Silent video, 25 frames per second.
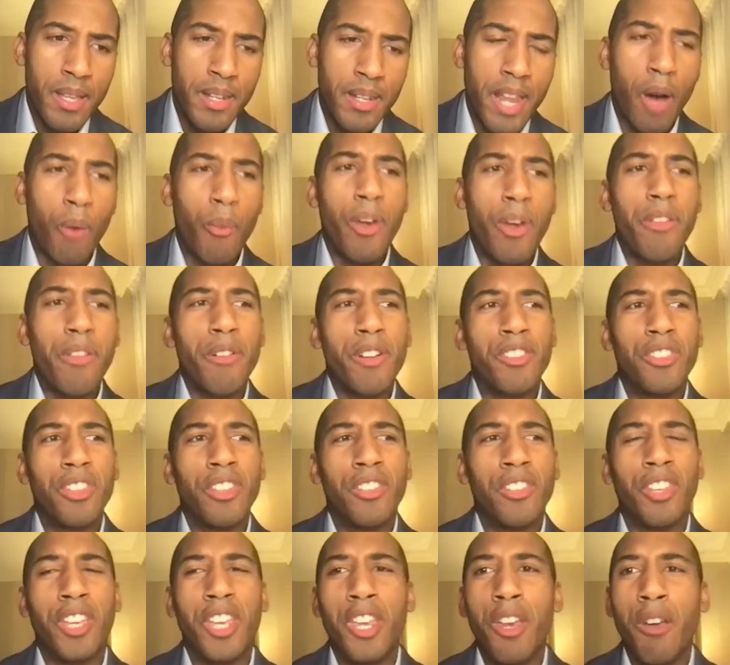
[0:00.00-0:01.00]
Now, whether it's a
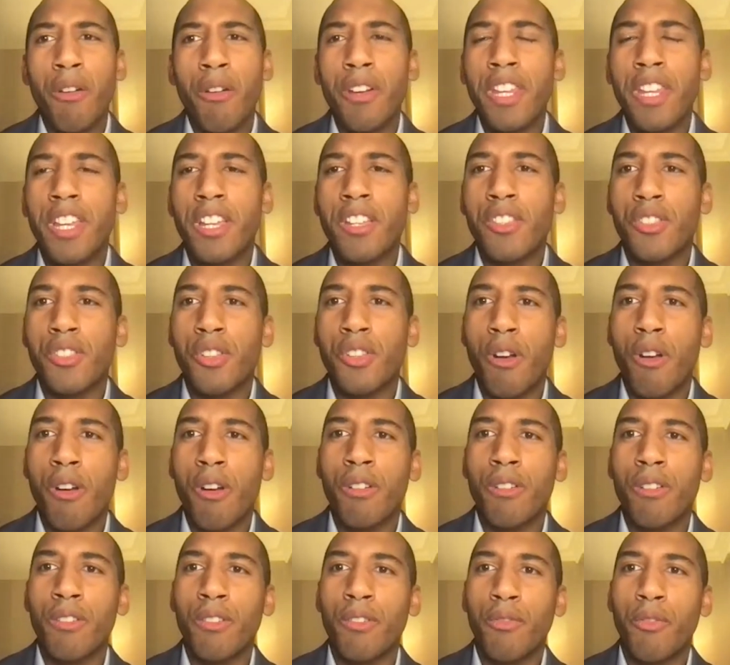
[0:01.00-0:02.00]
security
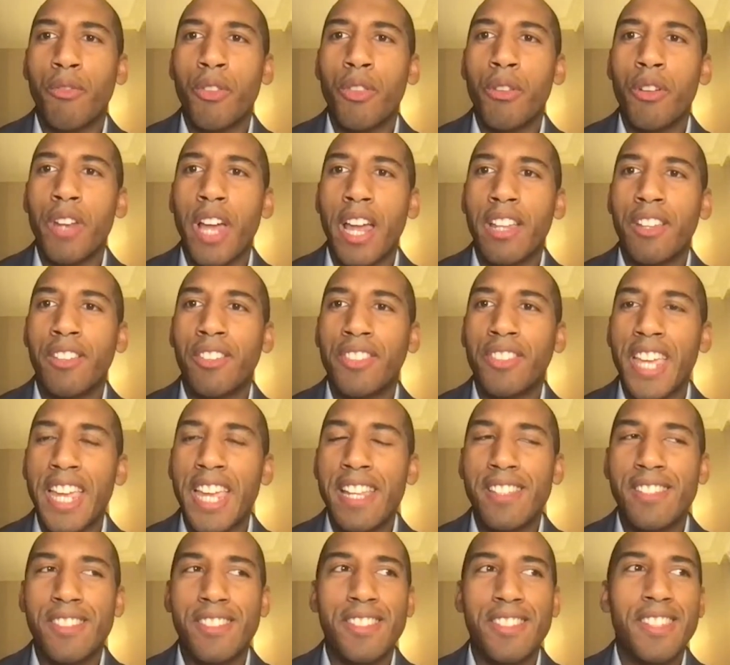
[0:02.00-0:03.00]
concern for the United
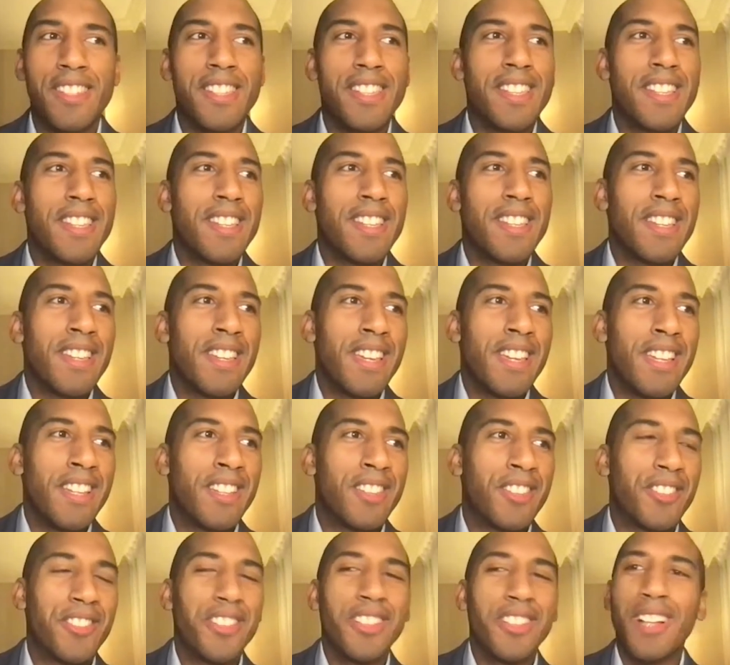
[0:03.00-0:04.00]
States,
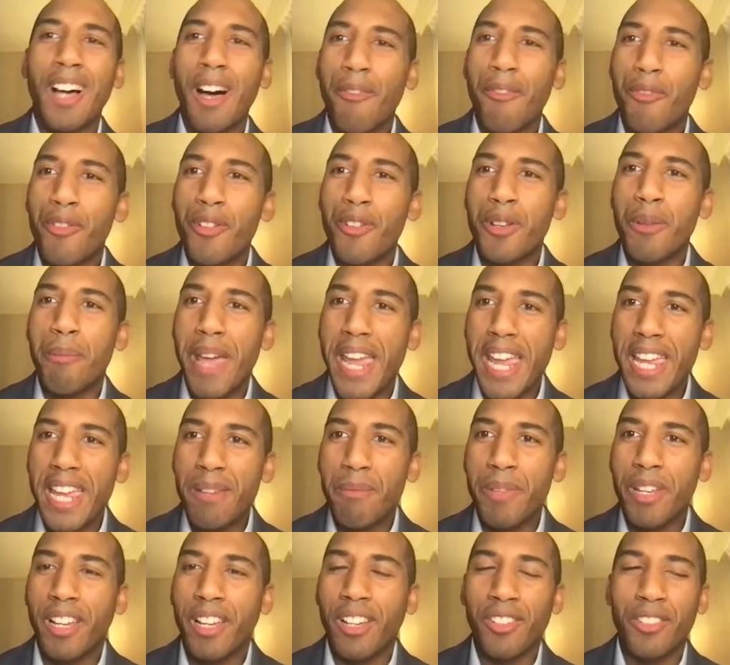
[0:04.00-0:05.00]
it's still up for
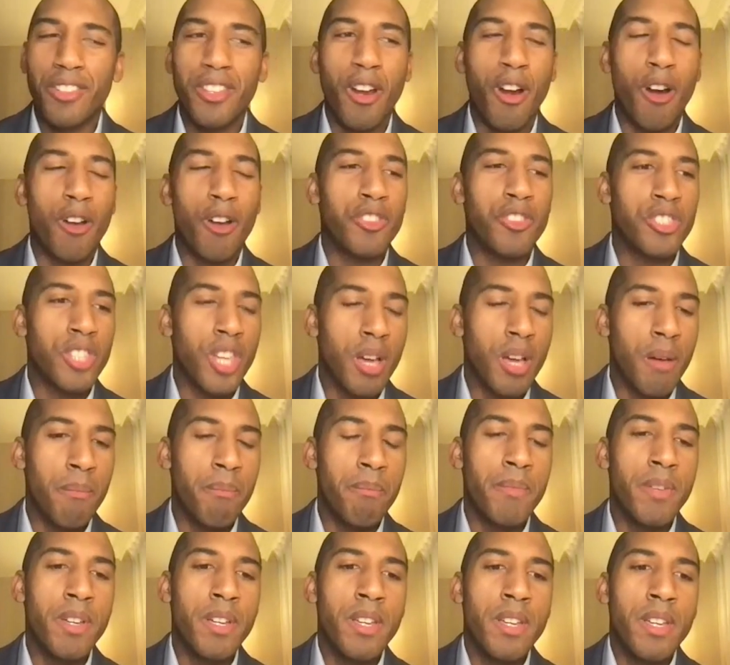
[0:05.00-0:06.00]
debate because there are
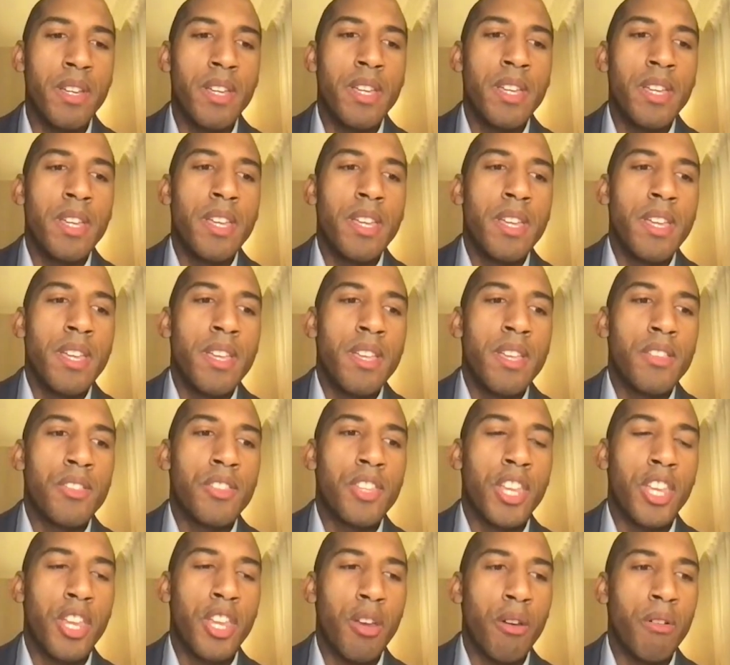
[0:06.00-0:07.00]
some
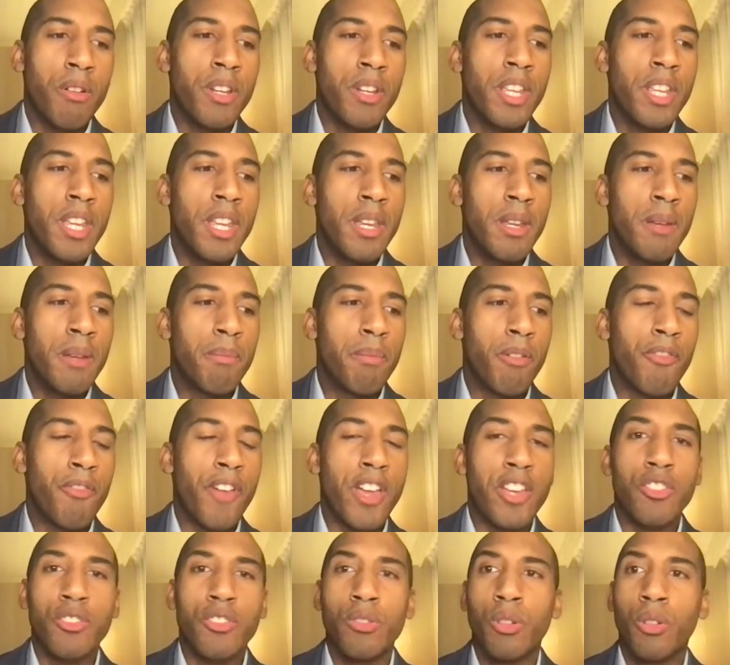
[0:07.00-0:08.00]
security
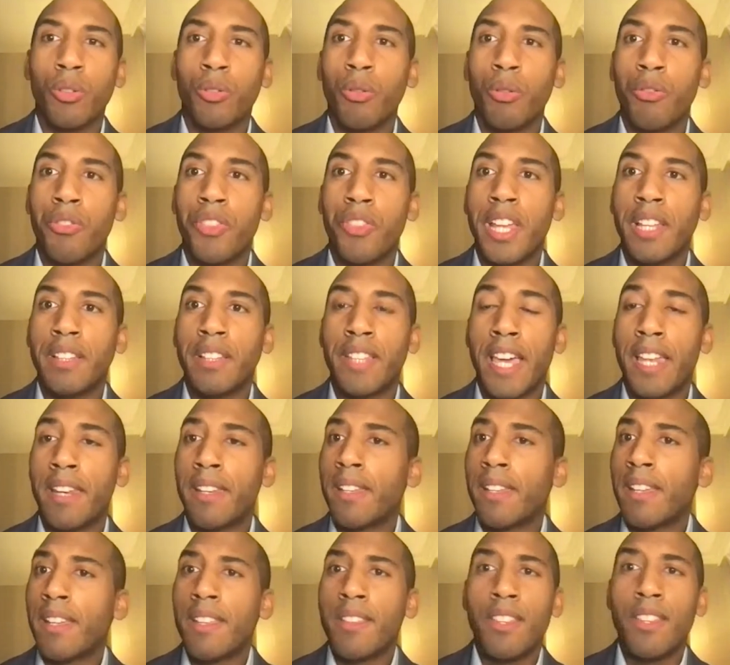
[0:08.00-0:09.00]
professionals who think that
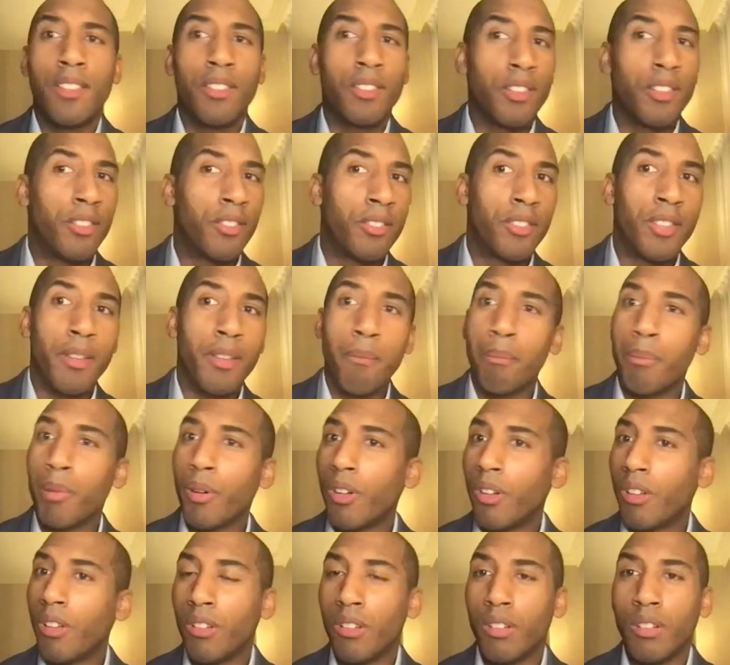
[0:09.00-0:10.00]
this is
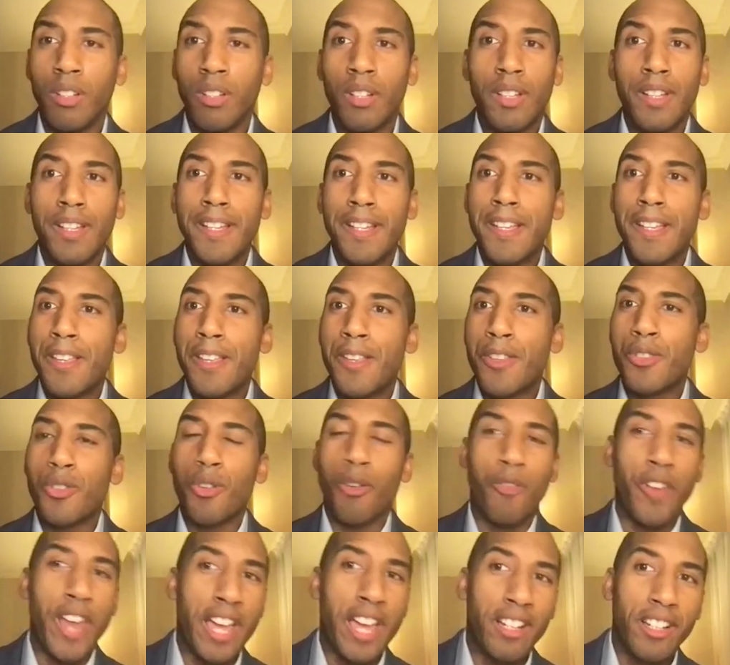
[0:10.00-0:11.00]
simple
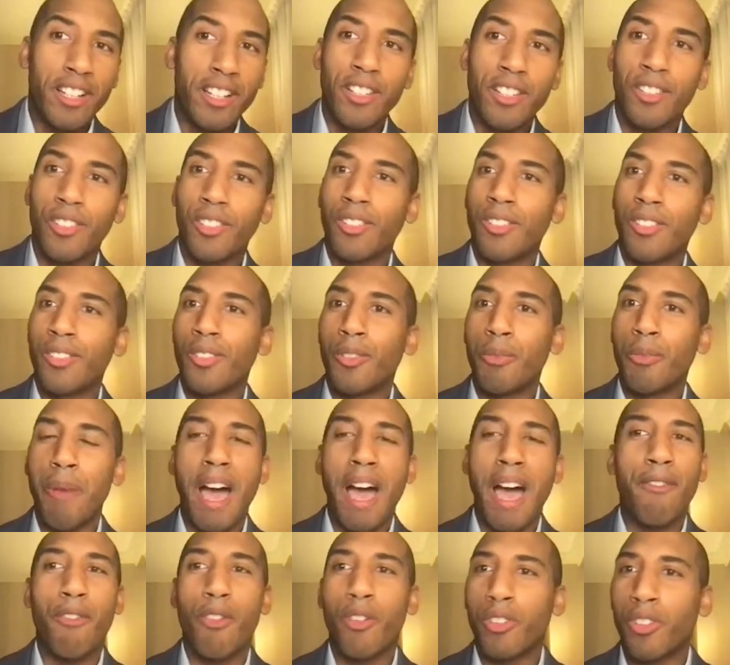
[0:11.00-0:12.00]
surveillance,
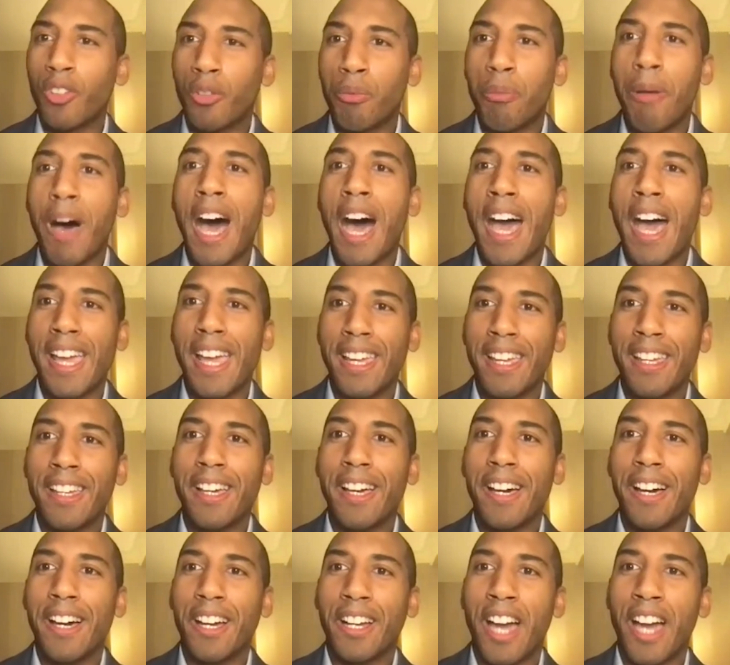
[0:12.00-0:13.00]
spy versus spy
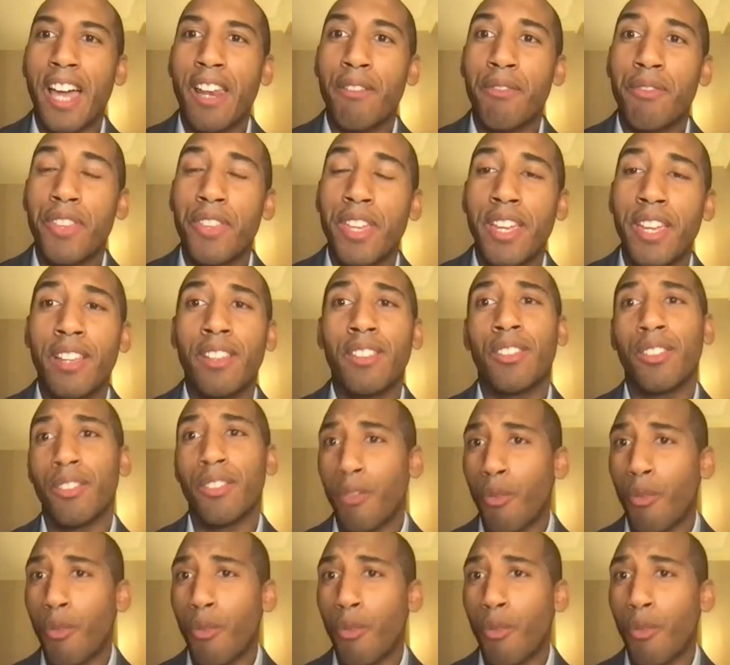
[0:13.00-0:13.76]
uh, kind of things.